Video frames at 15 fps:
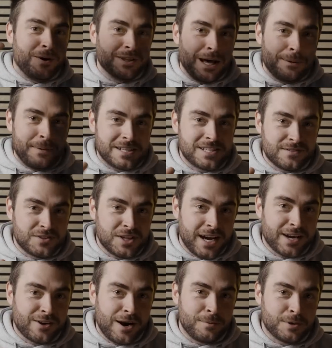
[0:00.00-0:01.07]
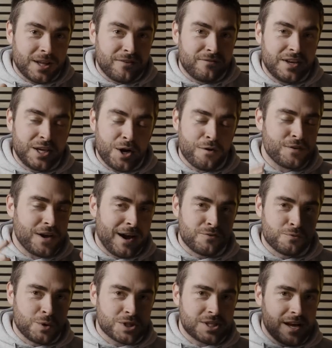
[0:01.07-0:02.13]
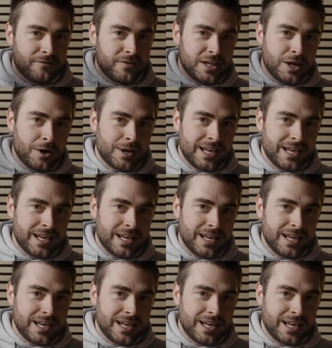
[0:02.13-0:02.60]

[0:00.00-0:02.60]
on that massive diagram on that video. If you haven't watched that video,